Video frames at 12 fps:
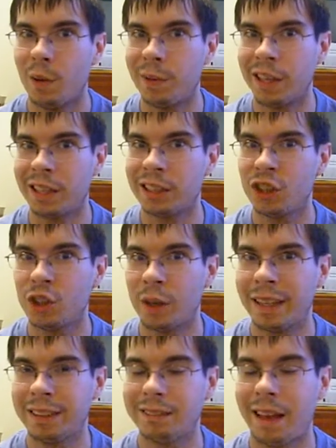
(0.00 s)
Hope you guys
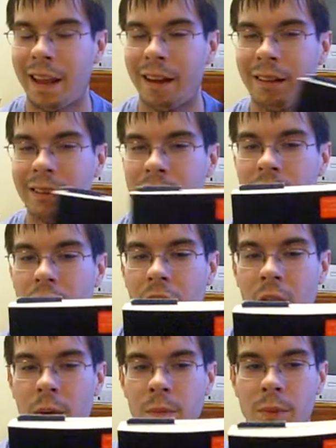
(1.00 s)
enjoyed it, and
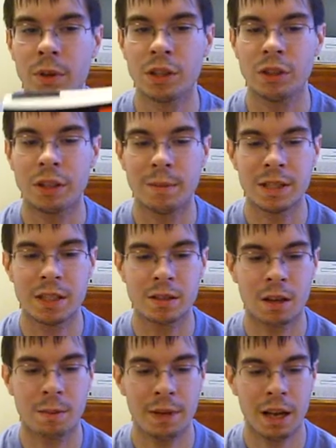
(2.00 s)
Personal Demons
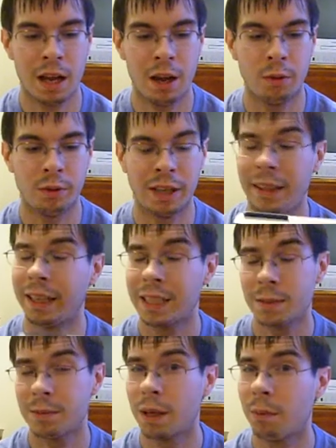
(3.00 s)
is coming out, I
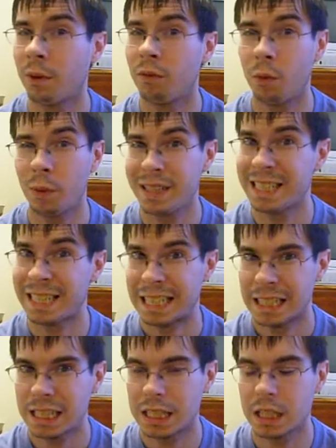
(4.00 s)
think, September 14th.
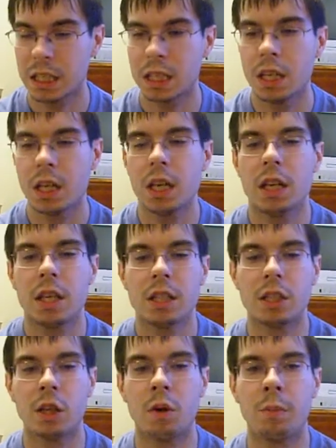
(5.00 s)

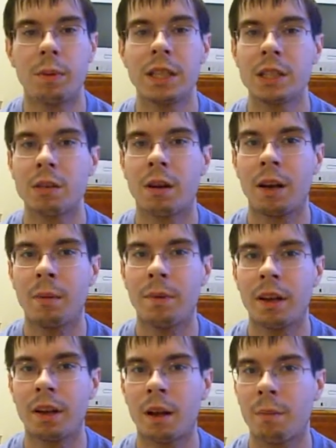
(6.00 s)
So please go out and
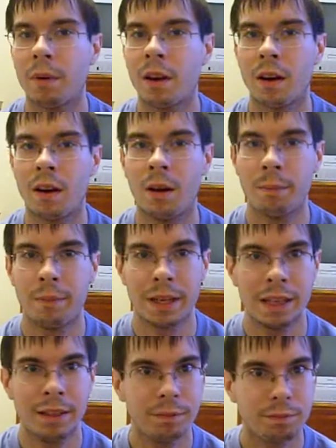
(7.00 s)
pick up a
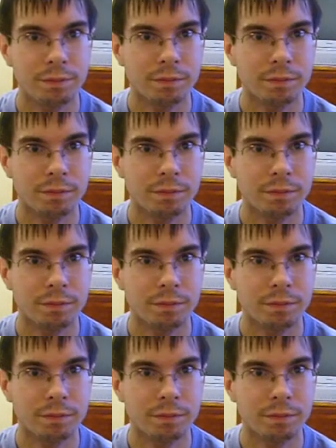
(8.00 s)
copy.